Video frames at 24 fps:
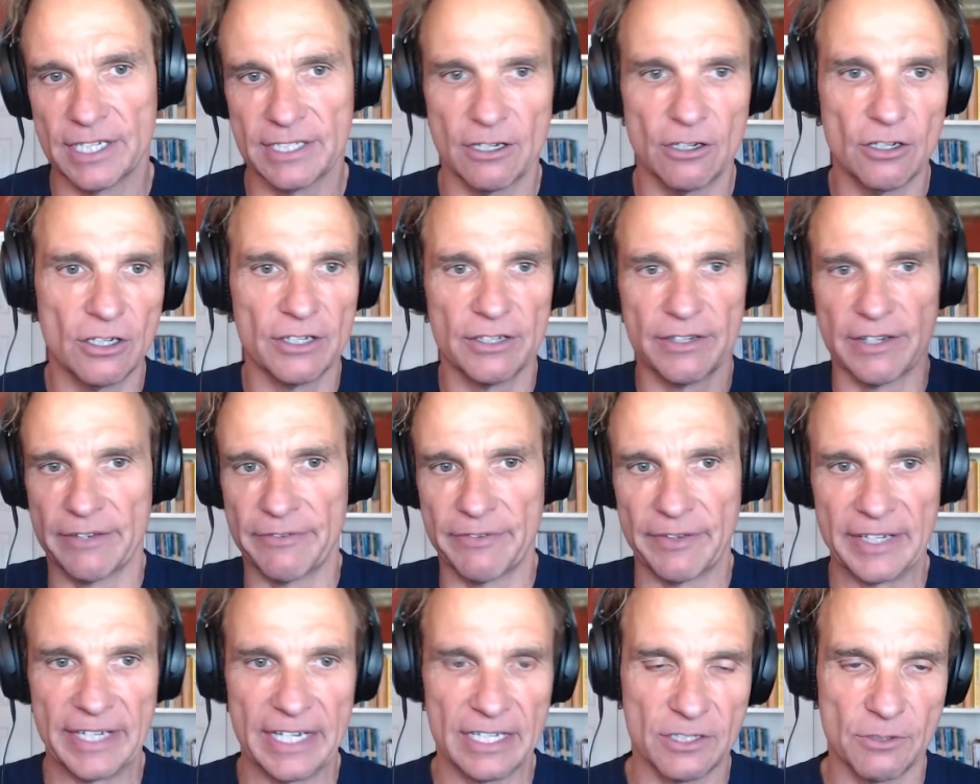oh,
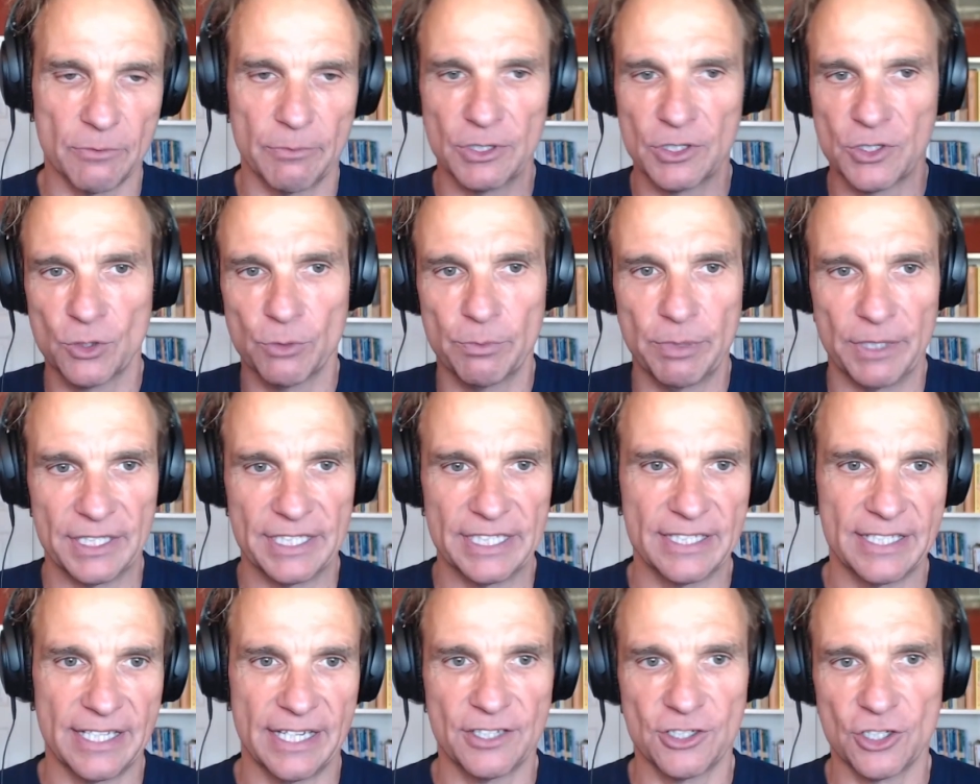everything has to be super
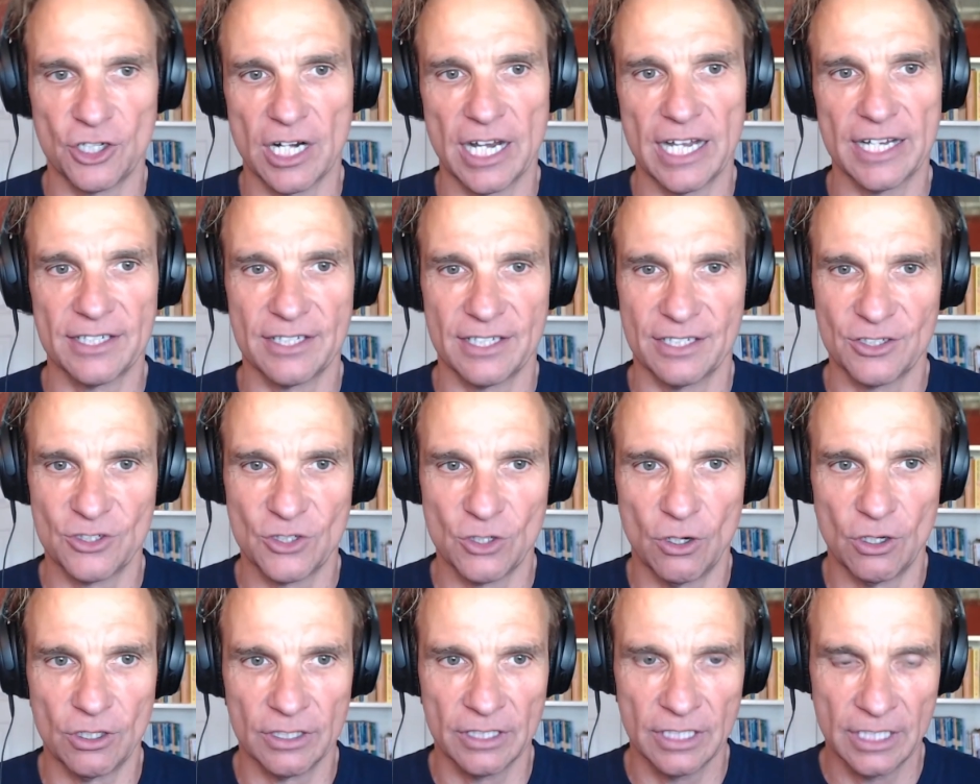decentralized and so
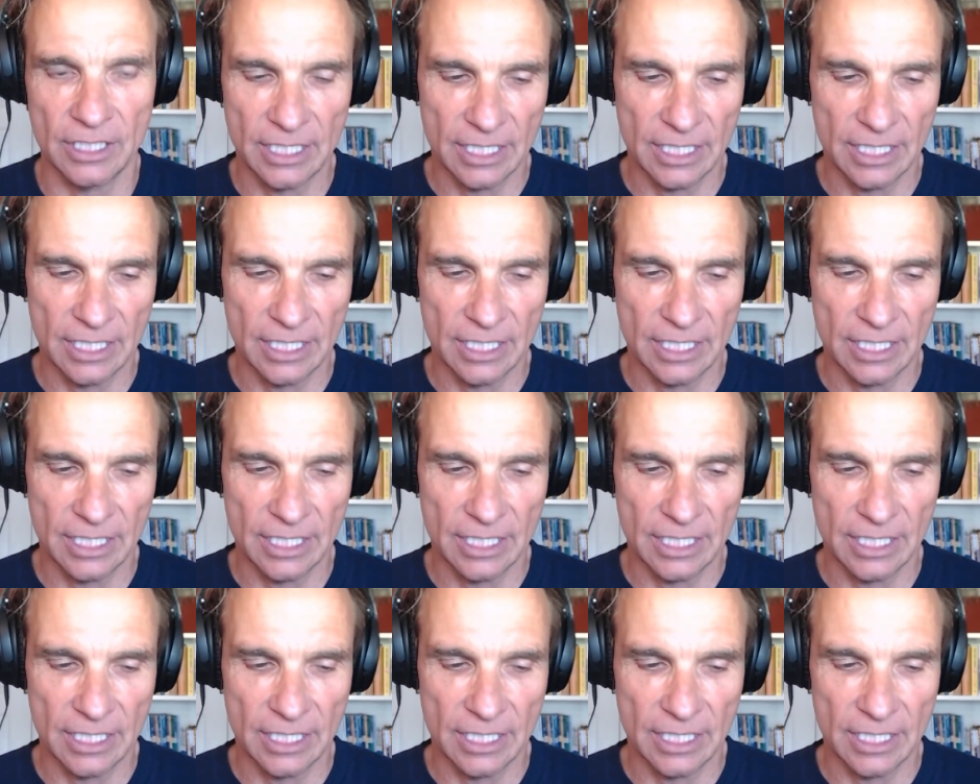on.